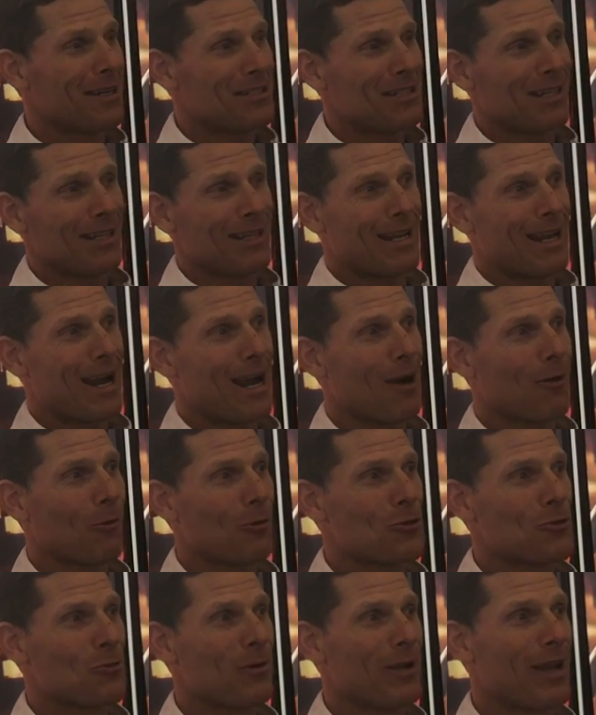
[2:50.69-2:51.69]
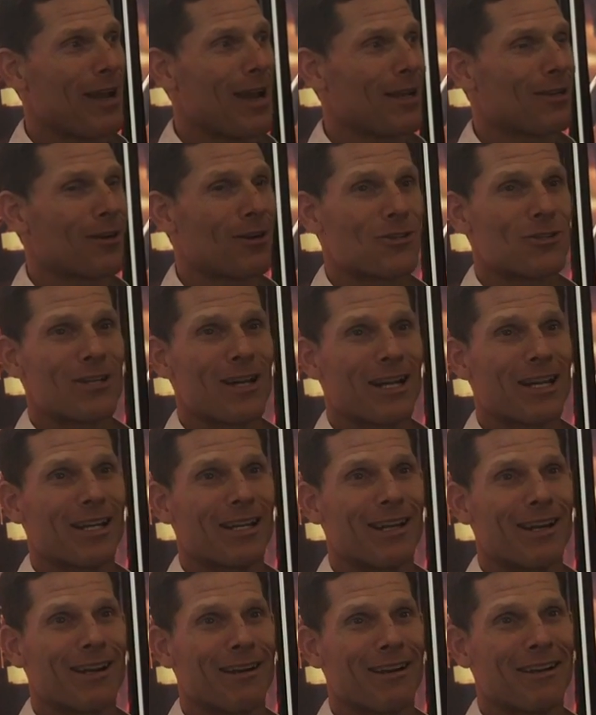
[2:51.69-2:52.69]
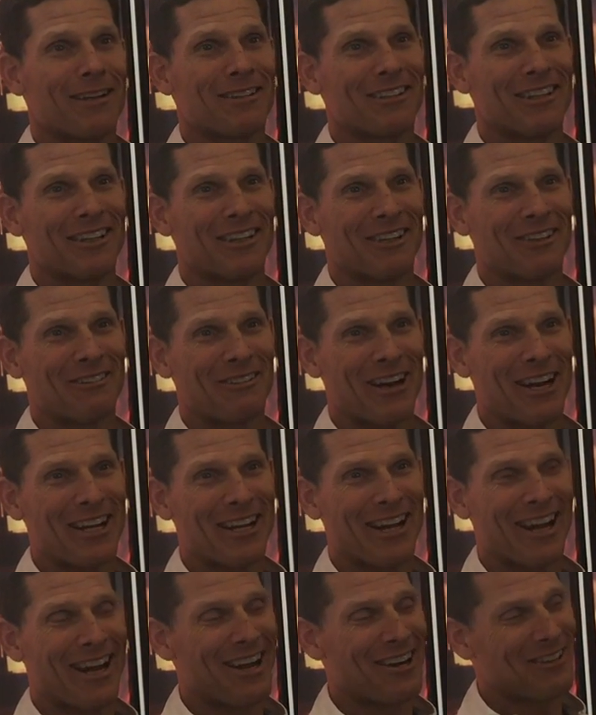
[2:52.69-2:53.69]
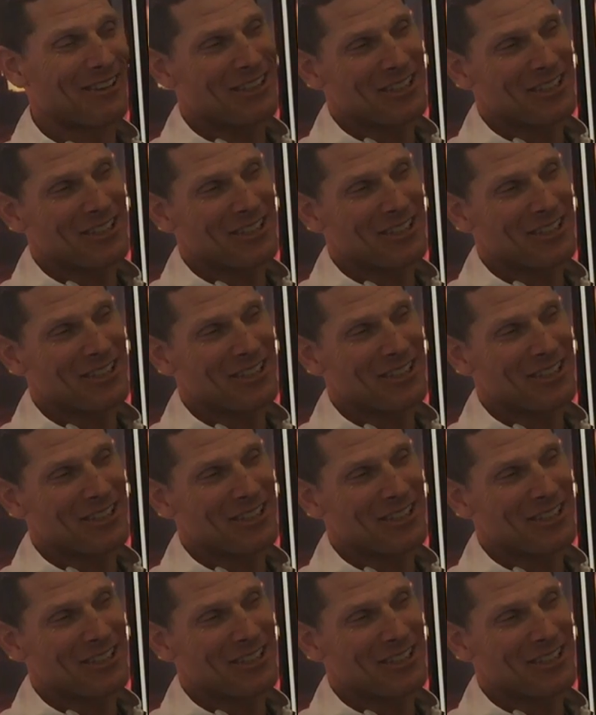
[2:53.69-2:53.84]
I see a guy I wish we had in our secondary right now.